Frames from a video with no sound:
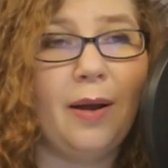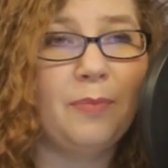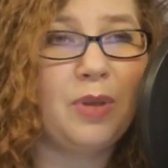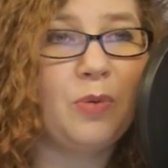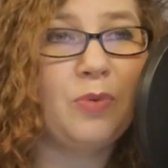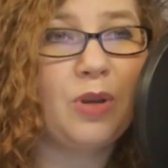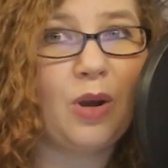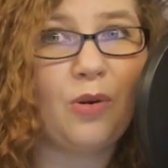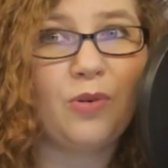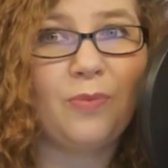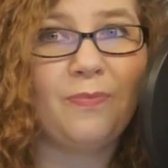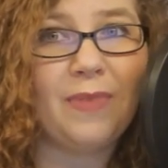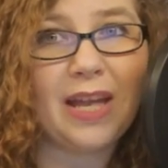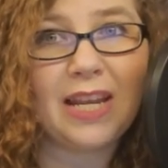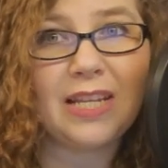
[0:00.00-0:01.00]
you would go to
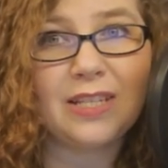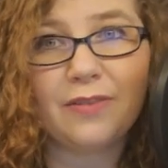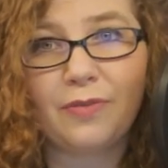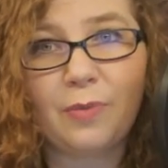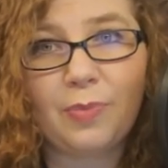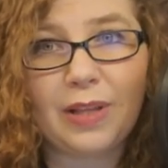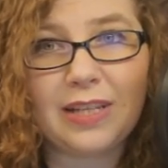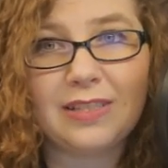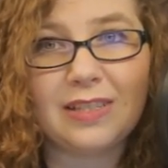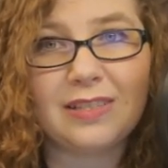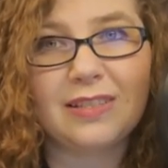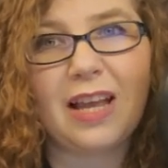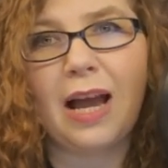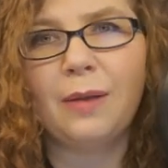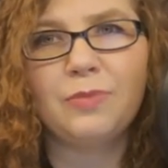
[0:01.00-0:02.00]
many different
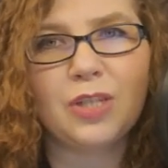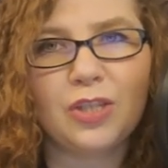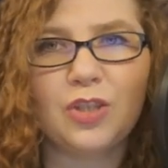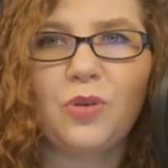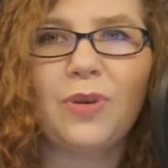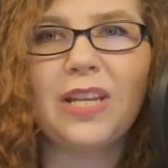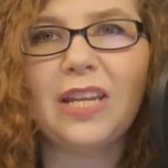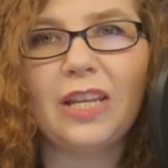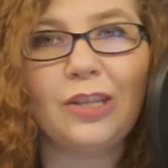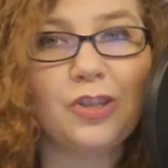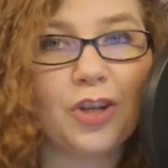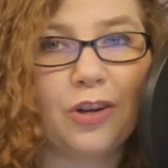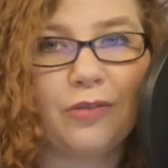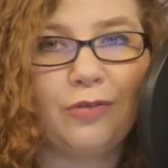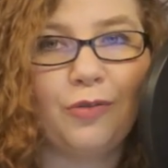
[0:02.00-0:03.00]
places. I'm just doing it in
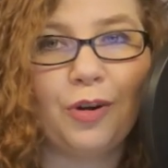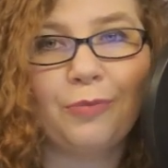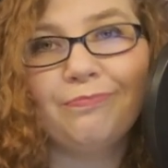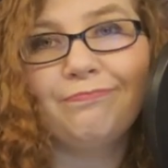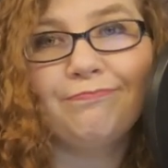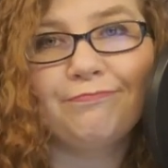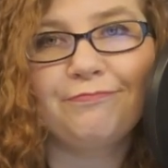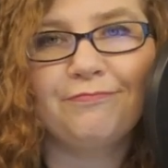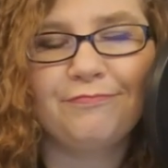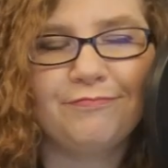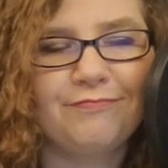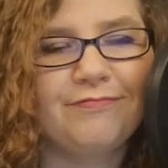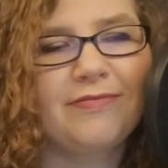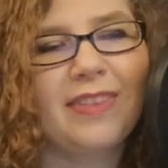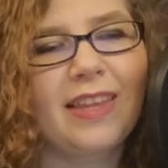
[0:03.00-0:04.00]
chart form
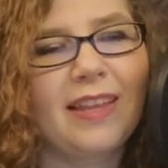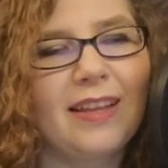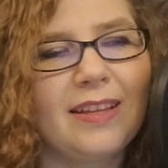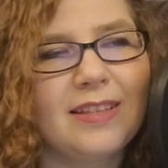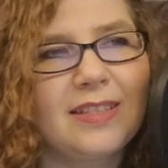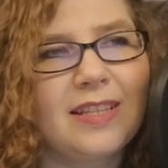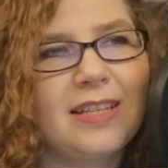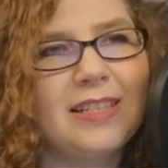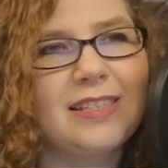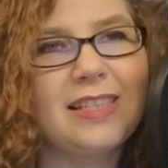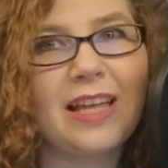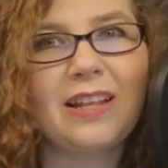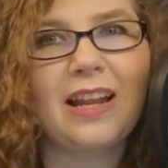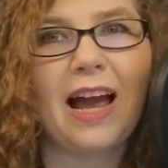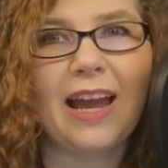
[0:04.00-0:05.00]
because
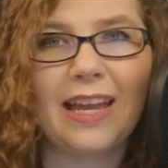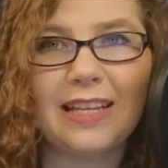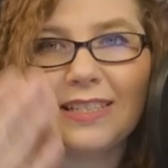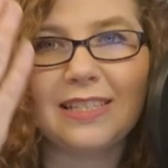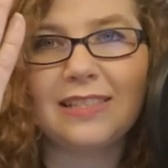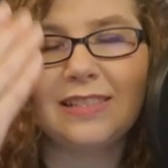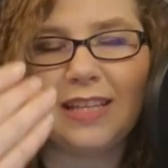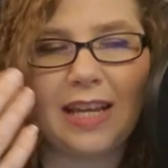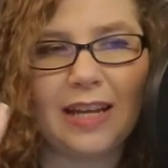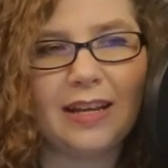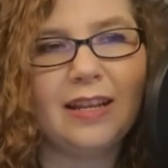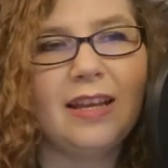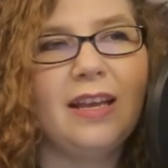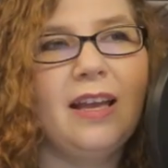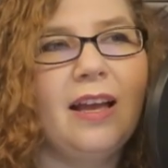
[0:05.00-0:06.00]
then I get to see
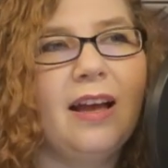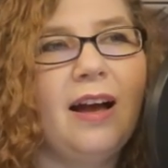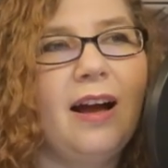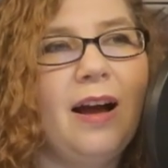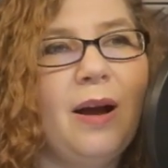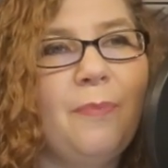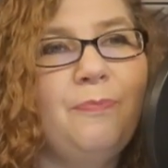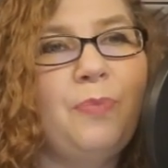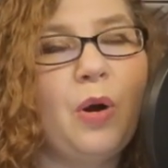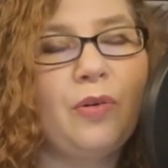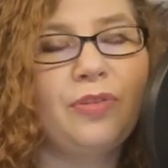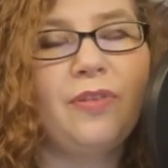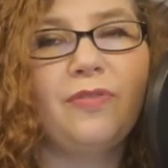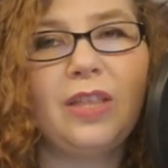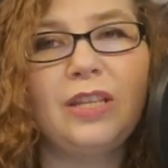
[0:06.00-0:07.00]
it.
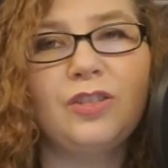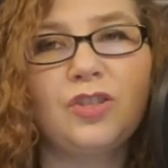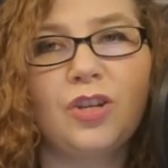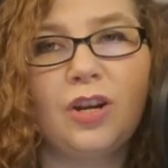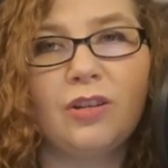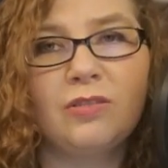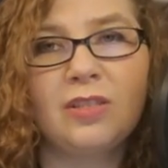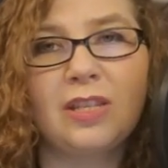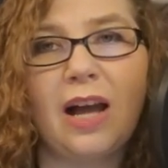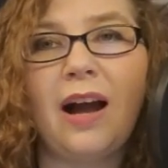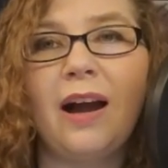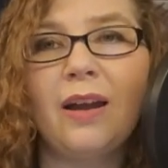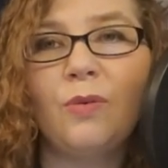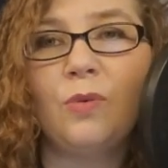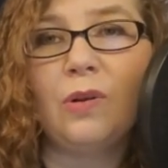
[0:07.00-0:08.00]
Both of these charts
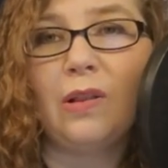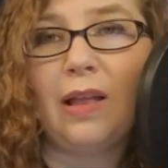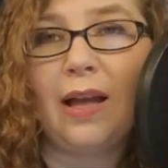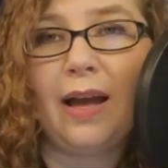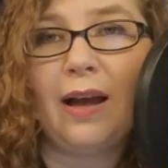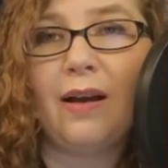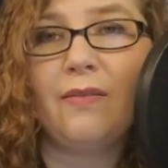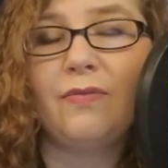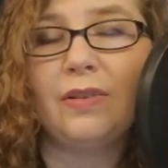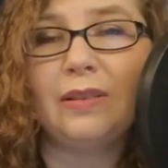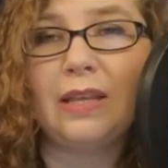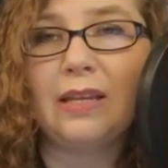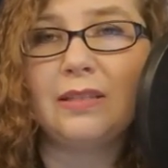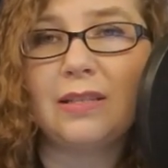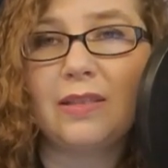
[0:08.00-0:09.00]
I will have
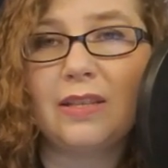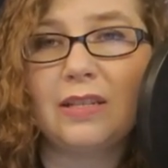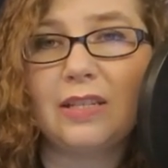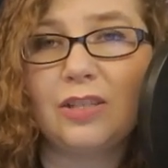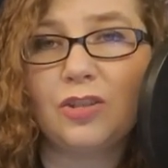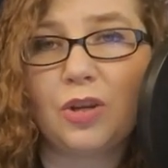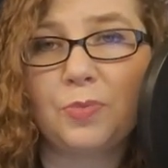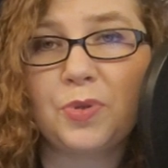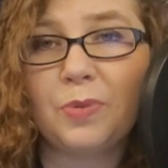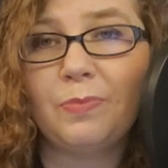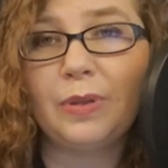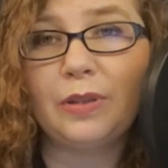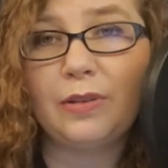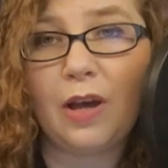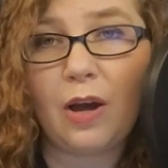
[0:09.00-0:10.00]
linked in the description
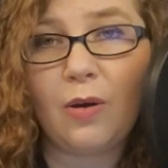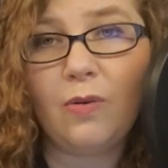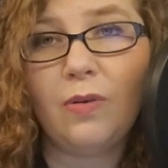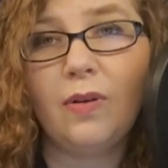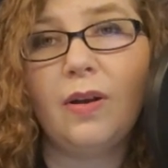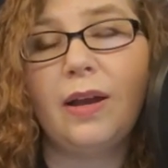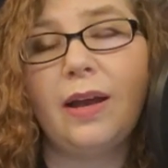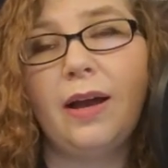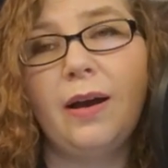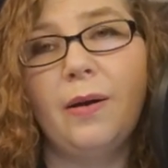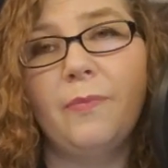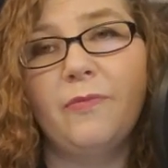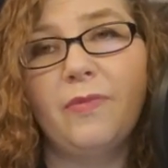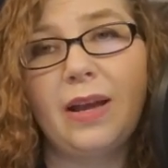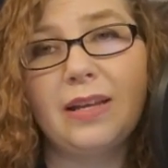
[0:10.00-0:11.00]
below
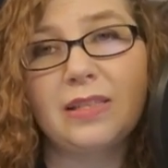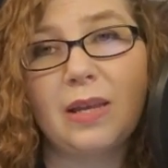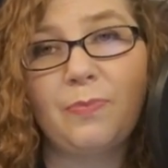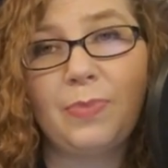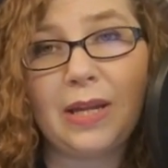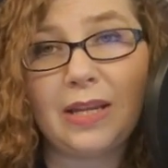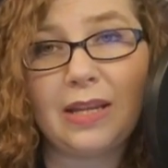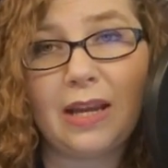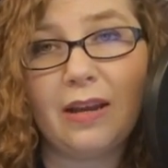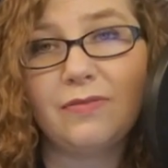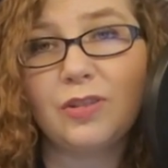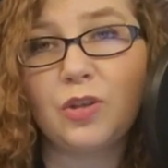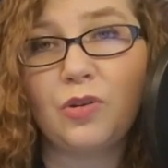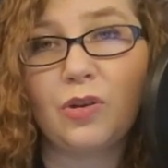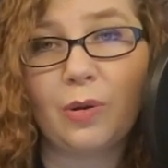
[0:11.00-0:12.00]
as a PDF,
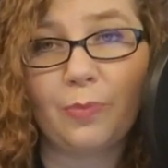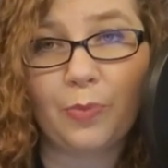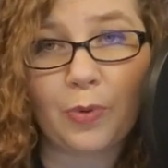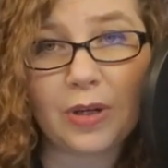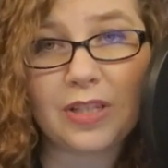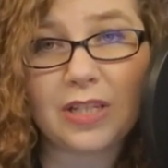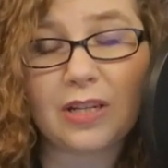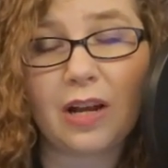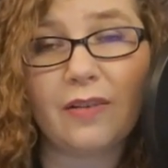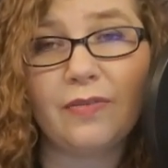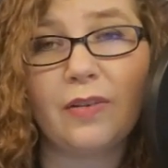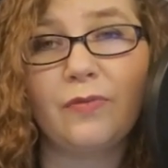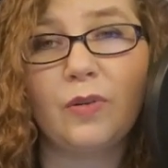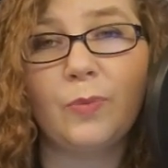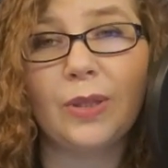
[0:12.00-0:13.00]
so you can print it off.
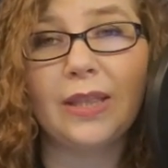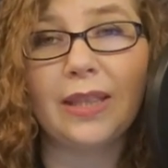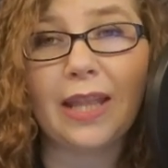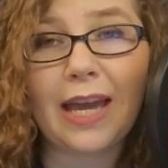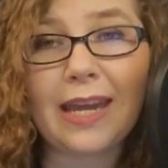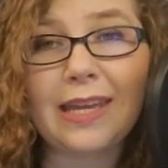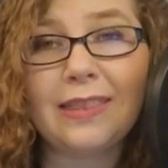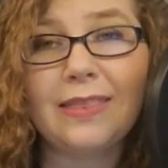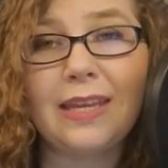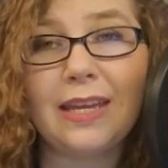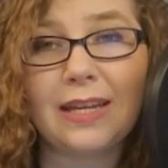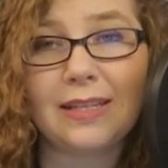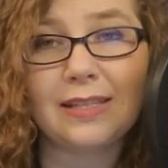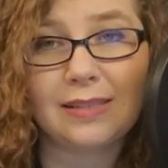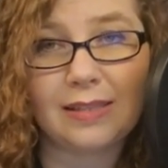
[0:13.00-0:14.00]
If you would like the
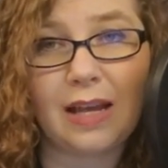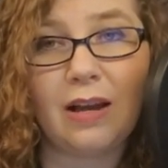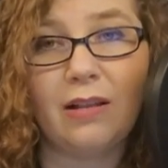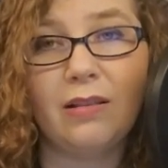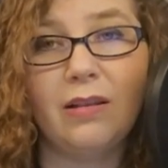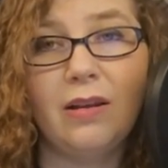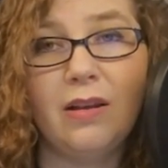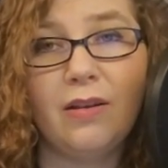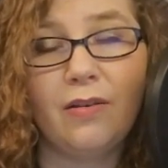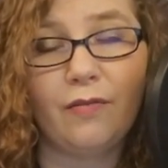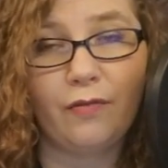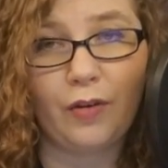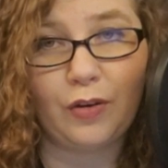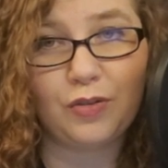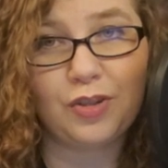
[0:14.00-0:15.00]
Excel
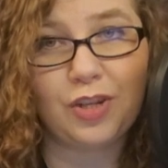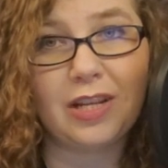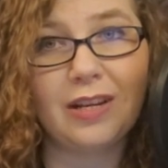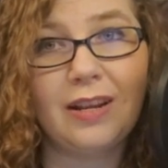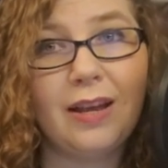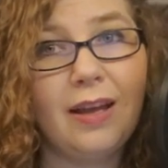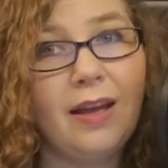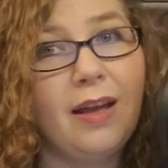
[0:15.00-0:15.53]
version,